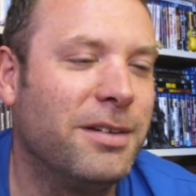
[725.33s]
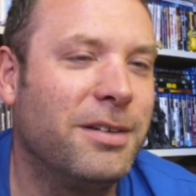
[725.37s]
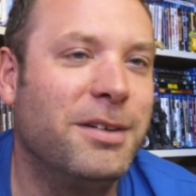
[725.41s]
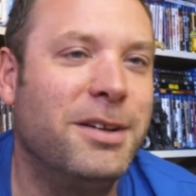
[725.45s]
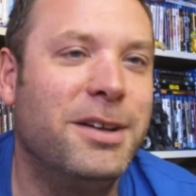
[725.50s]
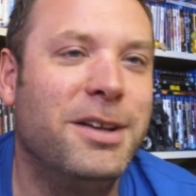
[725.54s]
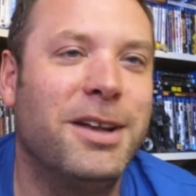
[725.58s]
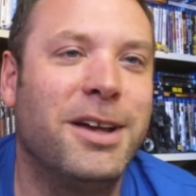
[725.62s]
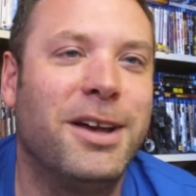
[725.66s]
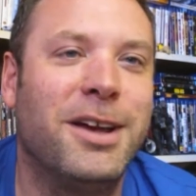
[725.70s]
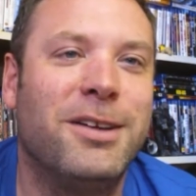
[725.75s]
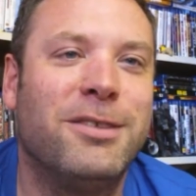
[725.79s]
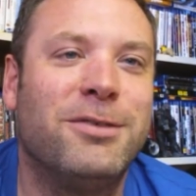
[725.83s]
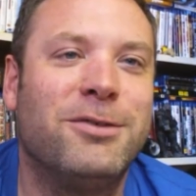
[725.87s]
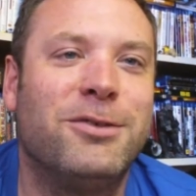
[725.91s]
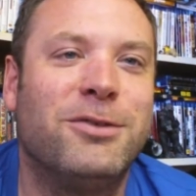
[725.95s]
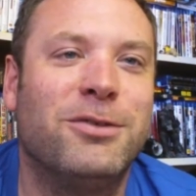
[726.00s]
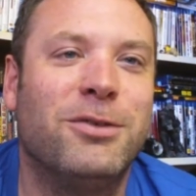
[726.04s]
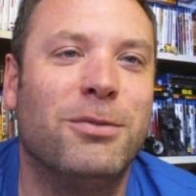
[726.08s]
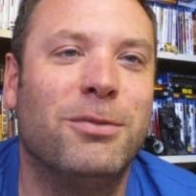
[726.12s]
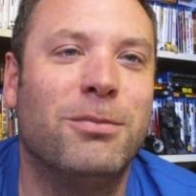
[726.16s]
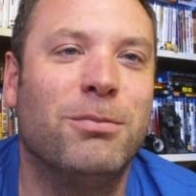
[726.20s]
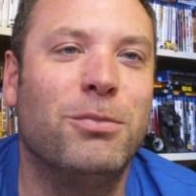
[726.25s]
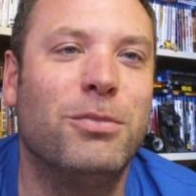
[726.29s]
you know,
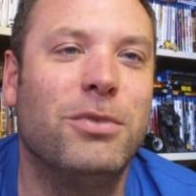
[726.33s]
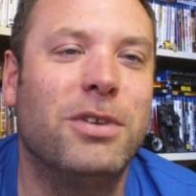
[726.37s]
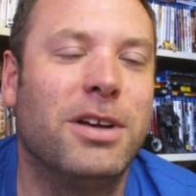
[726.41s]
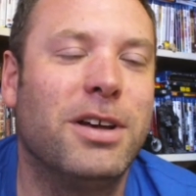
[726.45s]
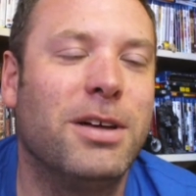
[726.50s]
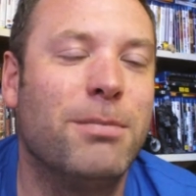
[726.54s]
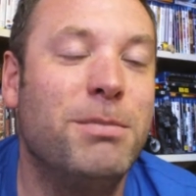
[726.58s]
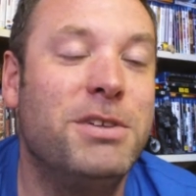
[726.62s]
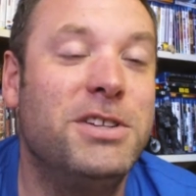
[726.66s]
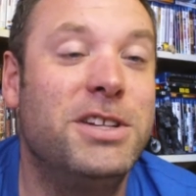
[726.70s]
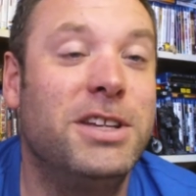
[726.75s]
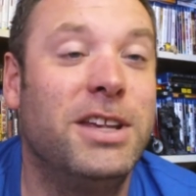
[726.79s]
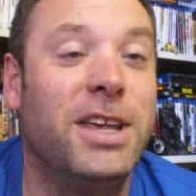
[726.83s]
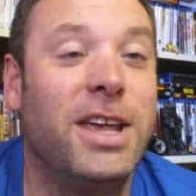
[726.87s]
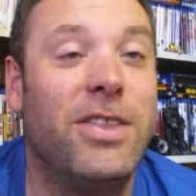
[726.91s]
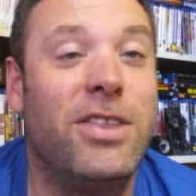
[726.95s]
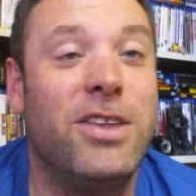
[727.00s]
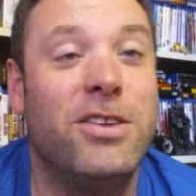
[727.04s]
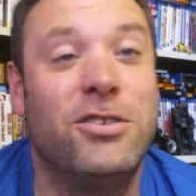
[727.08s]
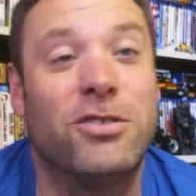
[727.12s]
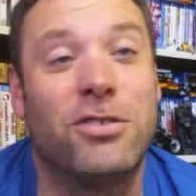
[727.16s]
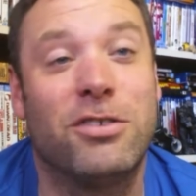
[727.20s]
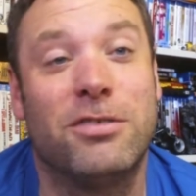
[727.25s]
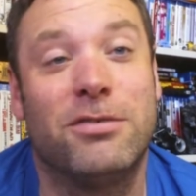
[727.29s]
missing out and
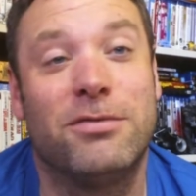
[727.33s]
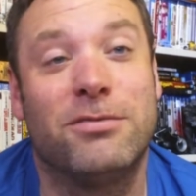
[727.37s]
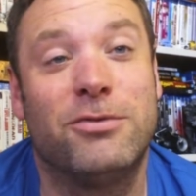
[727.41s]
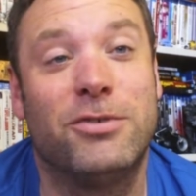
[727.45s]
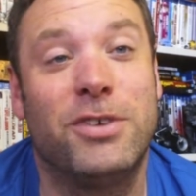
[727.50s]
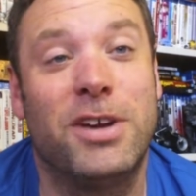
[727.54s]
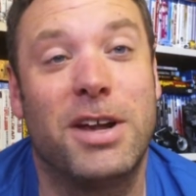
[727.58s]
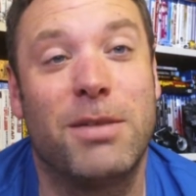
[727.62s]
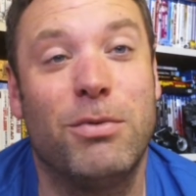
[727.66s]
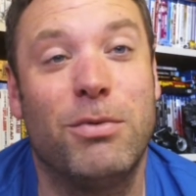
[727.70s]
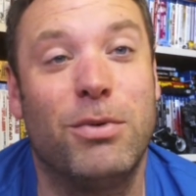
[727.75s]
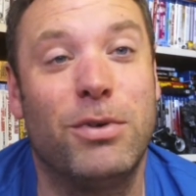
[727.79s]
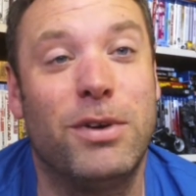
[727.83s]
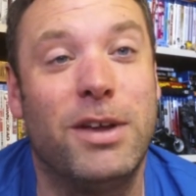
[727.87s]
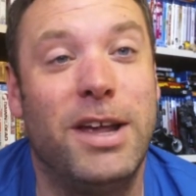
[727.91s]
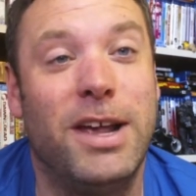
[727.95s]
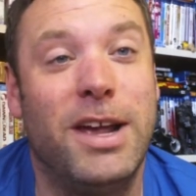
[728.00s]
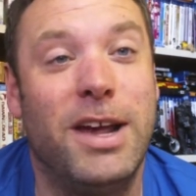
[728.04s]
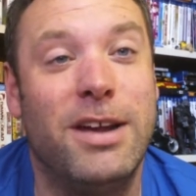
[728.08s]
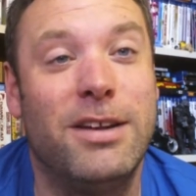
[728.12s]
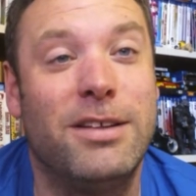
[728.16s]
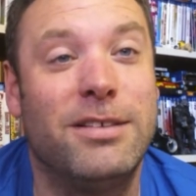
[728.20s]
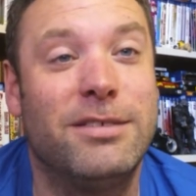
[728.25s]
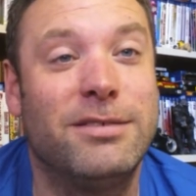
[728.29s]
then trying to track them all
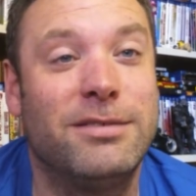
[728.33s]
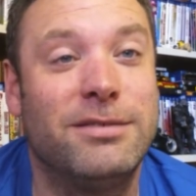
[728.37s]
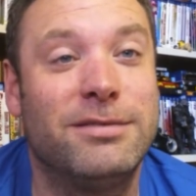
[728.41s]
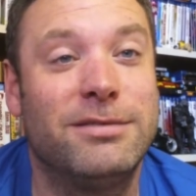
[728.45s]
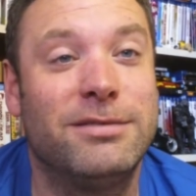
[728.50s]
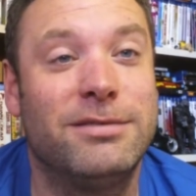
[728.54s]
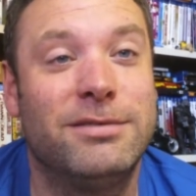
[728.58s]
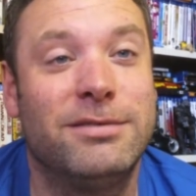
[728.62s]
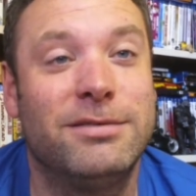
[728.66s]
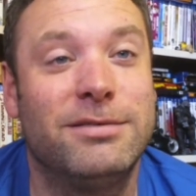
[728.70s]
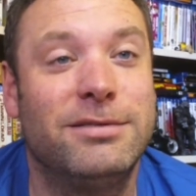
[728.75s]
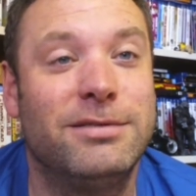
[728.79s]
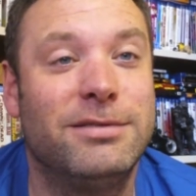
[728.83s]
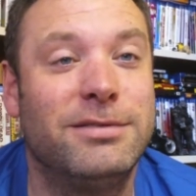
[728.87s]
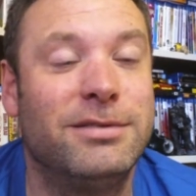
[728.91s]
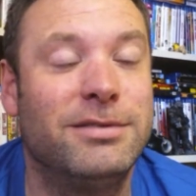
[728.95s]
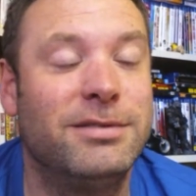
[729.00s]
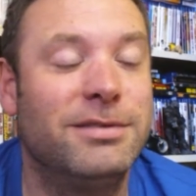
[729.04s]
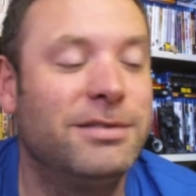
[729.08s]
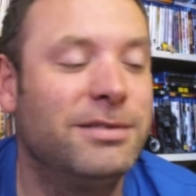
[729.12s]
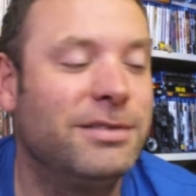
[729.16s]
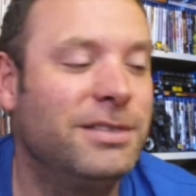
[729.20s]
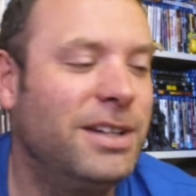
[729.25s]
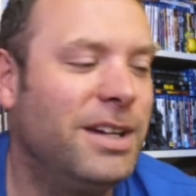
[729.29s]
down, and,
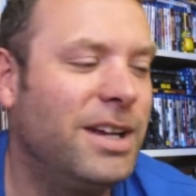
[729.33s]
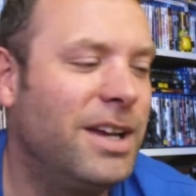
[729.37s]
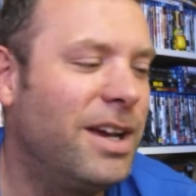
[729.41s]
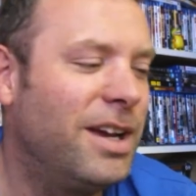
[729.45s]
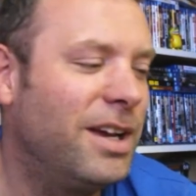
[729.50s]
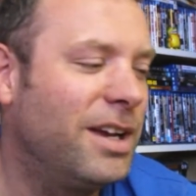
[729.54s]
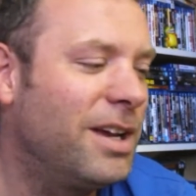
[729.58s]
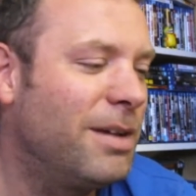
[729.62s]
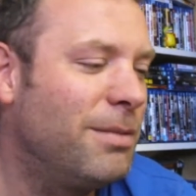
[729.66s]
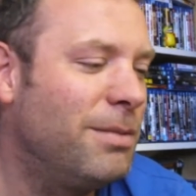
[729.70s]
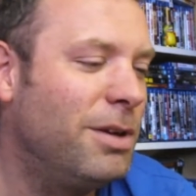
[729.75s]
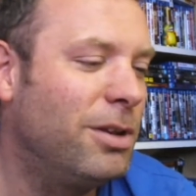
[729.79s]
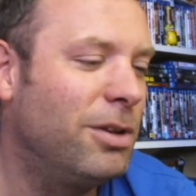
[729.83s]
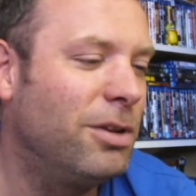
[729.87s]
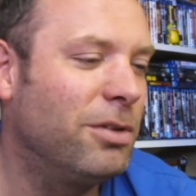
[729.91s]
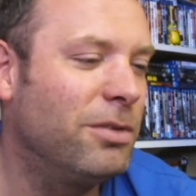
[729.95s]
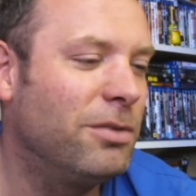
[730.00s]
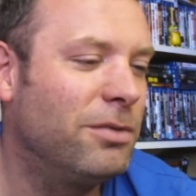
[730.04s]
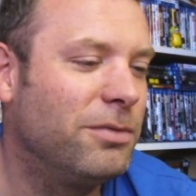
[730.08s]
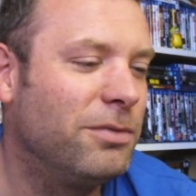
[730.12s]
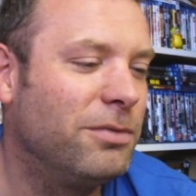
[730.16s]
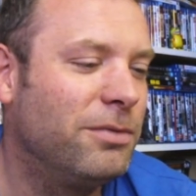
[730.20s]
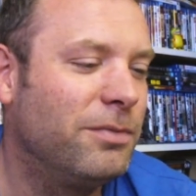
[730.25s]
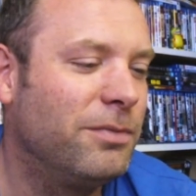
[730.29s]
you know, it can be a lot
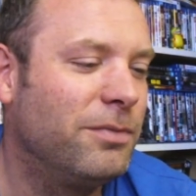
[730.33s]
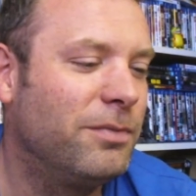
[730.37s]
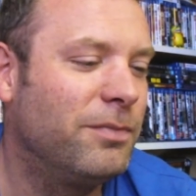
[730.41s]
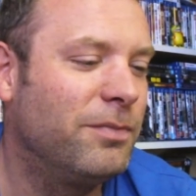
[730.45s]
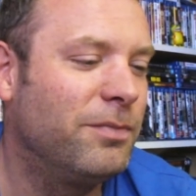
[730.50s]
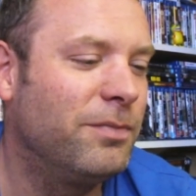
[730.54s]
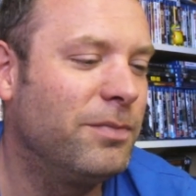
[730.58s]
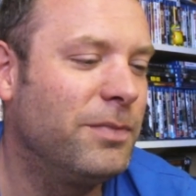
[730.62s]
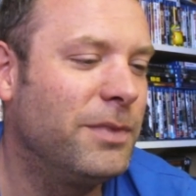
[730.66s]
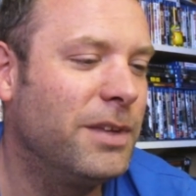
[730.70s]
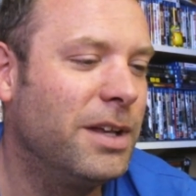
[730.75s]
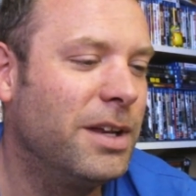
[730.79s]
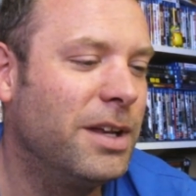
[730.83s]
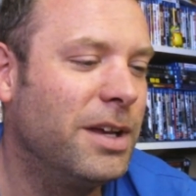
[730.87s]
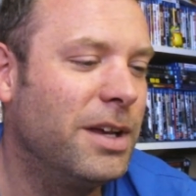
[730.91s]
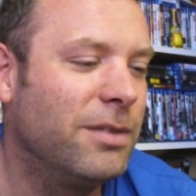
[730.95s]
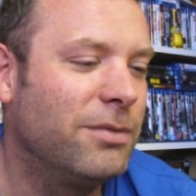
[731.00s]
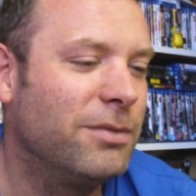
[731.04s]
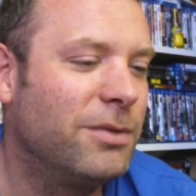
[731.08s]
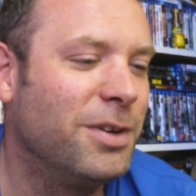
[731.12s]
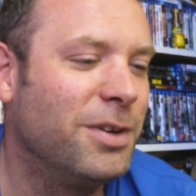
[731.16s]
of, you know,